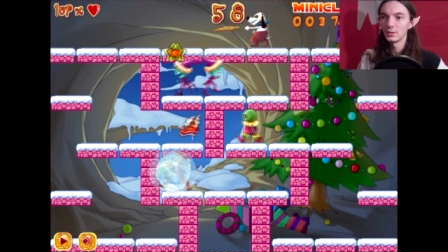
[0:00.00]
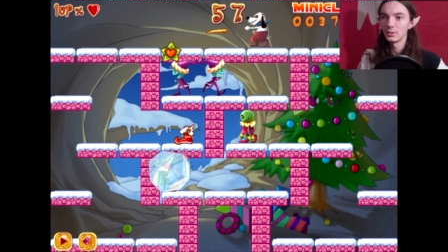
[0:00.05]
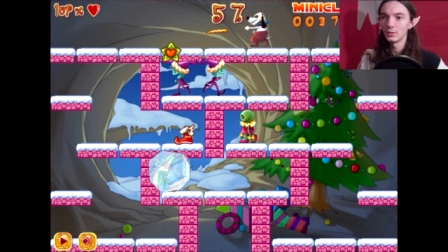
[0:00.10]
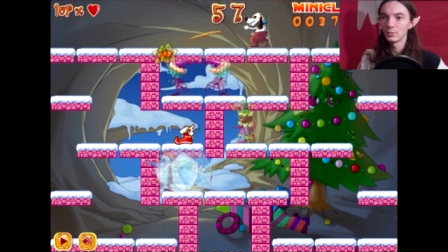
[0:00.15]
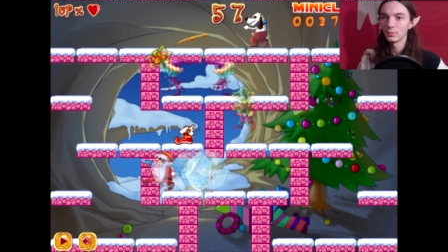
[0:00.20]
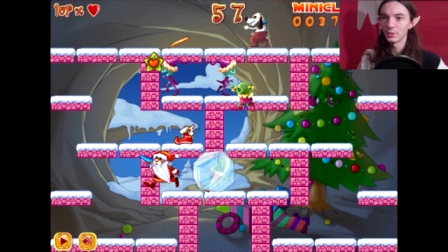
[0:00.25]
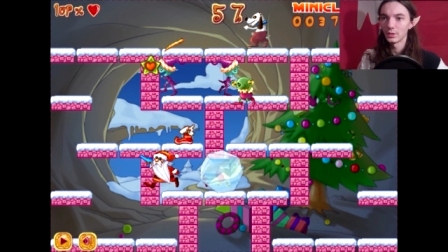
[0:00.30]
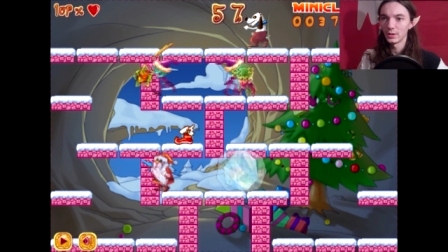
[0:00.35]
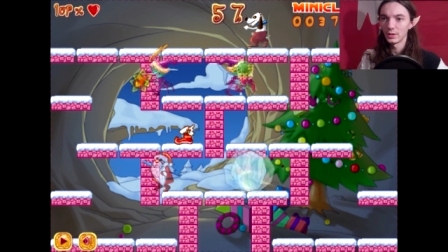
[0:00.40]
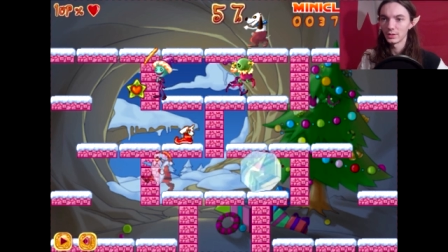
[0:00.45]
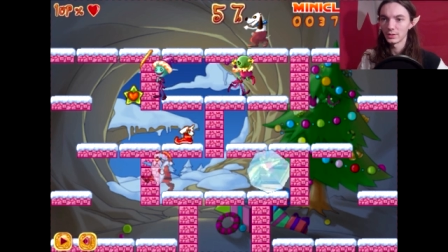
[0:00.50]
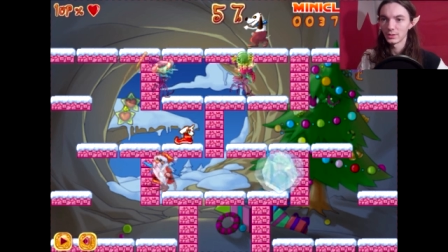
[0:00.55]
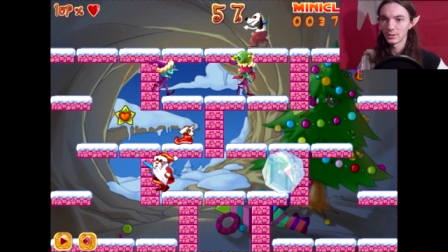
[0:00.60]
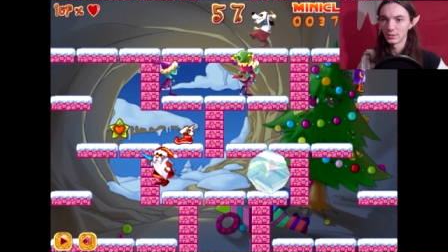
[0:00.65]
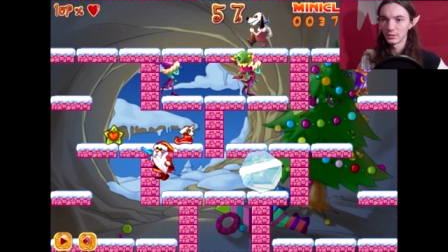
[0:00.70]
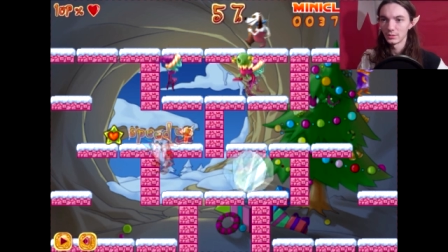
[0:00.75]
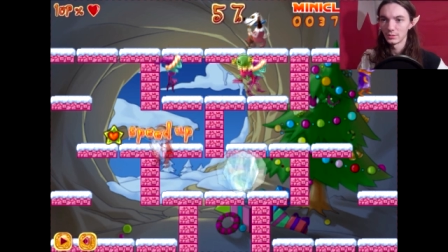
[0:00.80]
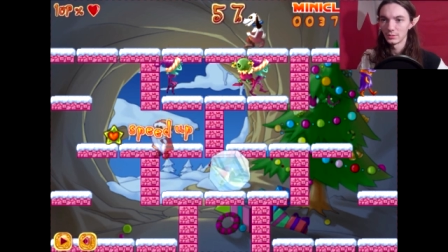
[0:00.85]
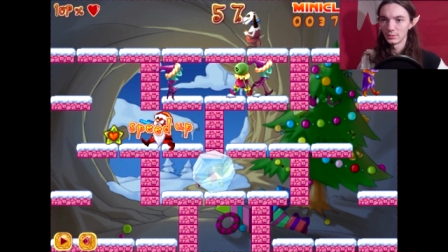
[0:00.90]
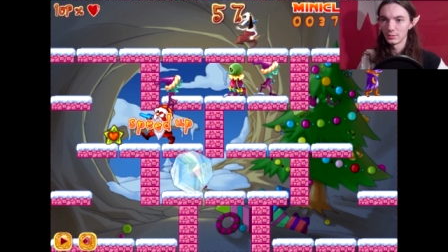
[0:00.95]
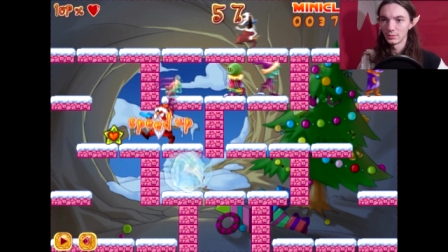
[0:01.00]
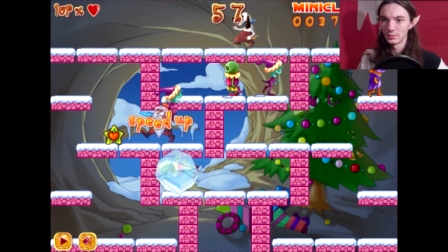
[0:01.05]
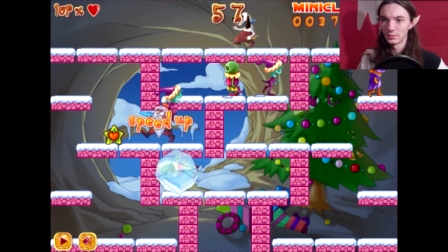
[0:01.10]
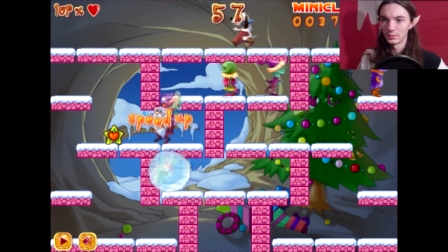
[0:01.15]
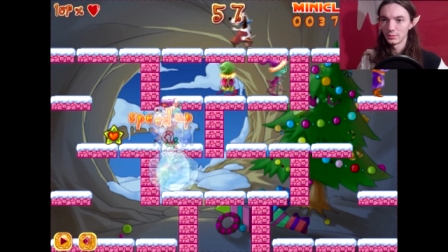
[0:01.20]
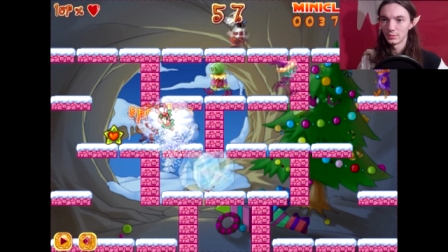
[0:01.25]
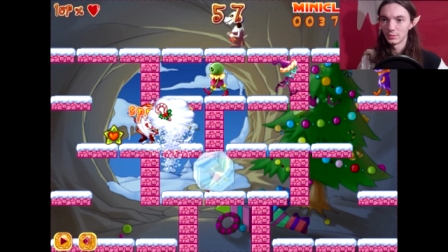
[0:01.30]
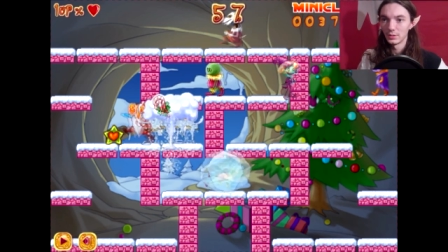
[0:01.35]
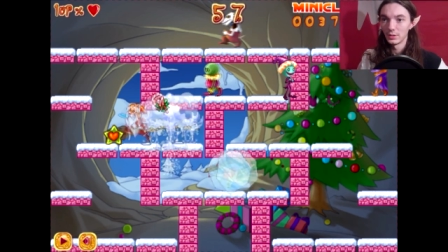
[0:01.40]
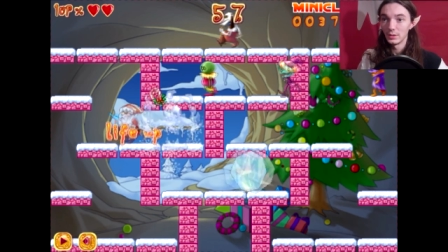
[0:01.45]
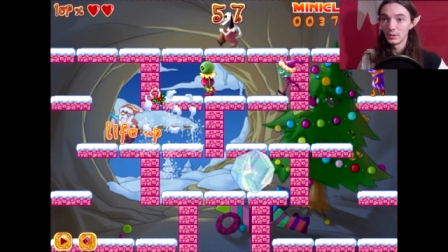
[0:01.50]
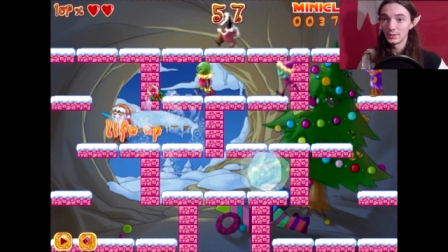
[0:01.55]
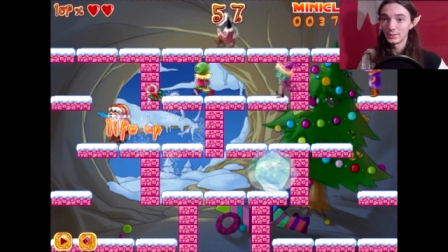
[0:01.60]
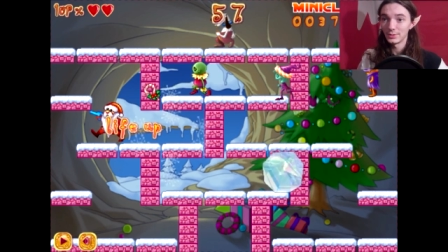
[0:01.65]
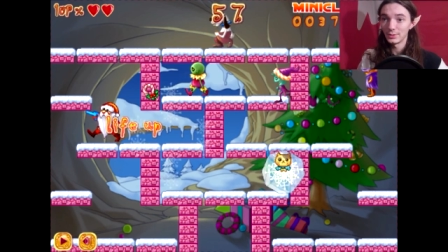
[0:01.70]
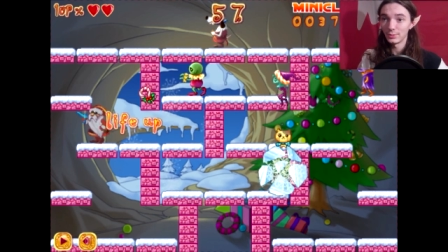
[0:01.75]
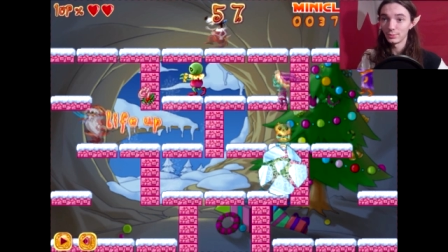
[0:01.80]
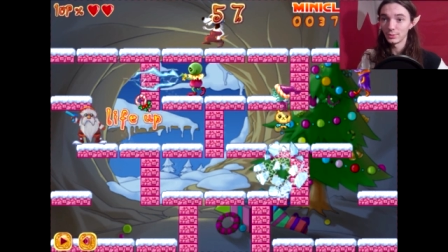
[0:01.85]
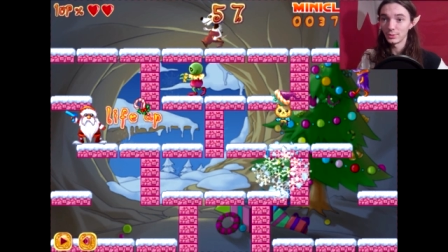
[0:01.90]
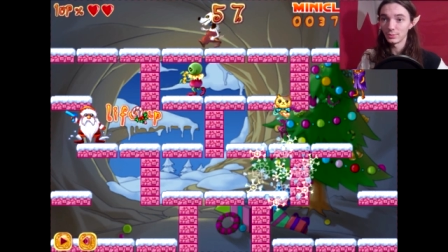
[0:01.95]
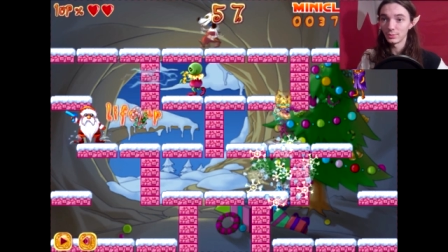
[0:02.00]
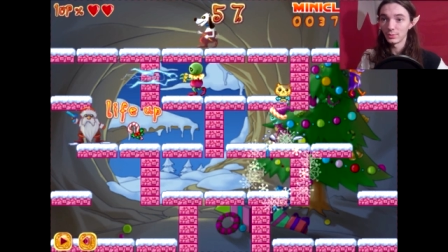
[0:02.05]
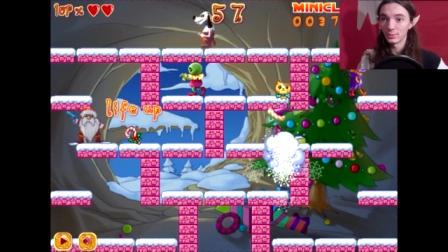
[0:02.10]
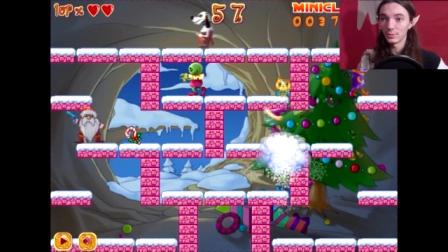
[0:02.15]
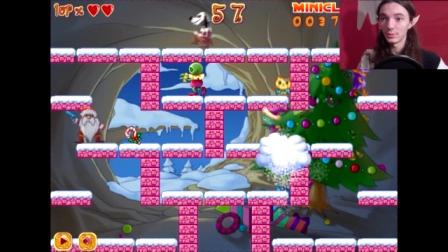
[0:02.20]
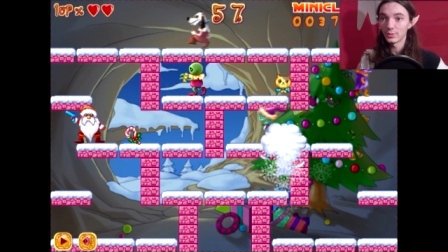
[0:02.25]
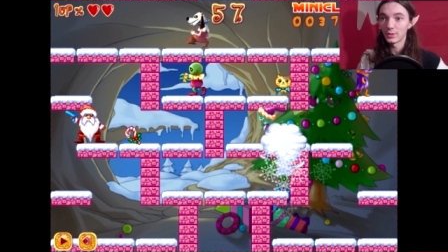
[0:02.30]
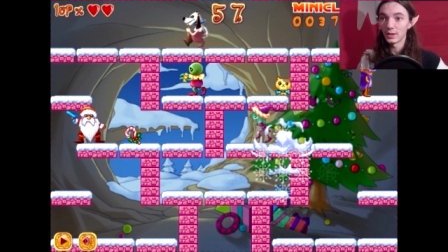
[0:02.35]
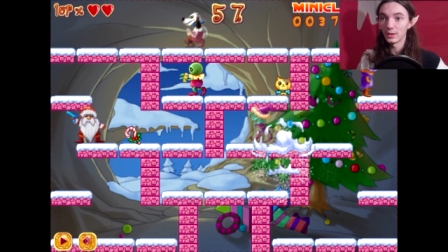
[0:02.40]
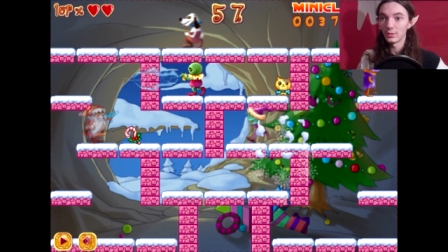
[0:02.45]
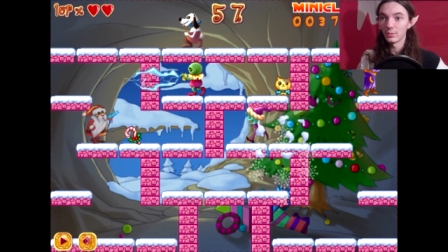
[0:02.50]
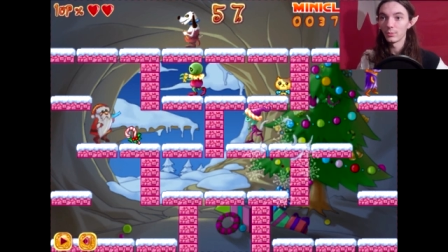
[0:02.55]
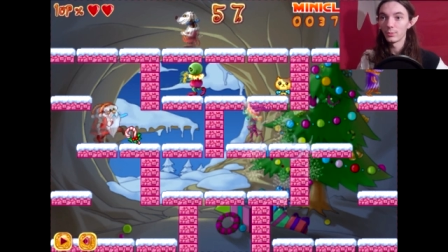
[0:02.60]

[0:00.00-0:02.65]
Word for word: Oh gosh. oh no, no. Okay.